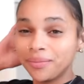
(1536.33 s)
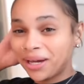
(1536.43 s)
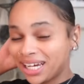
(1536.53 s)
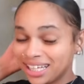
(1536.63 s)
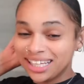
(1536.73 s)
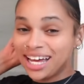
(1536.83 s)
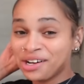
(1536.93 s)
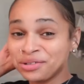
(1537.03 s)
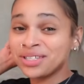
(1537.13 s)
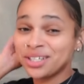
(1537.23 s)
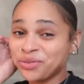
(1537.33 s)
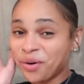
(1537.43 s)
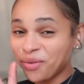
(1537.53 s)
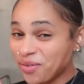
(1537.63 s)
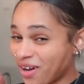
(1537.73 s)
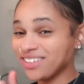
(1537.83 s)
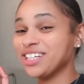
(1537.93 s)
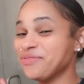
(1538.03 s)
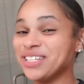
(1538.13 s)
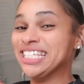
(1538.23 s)
are back at the house and when we walked
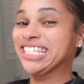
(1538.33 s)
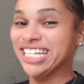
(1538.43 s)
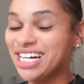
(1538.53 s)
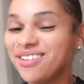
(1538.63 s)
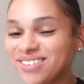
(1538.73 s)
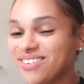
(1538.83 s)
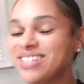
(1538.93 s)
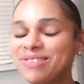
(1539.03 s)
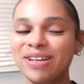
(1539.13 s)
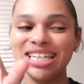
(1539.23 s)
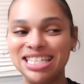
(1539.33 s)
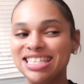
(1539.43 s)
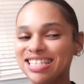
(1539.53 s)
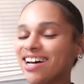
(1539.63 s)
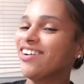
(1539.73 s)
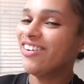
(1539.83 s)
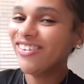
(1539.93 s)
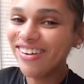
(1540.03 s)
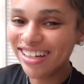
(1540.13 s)
up the steps, it was smelling so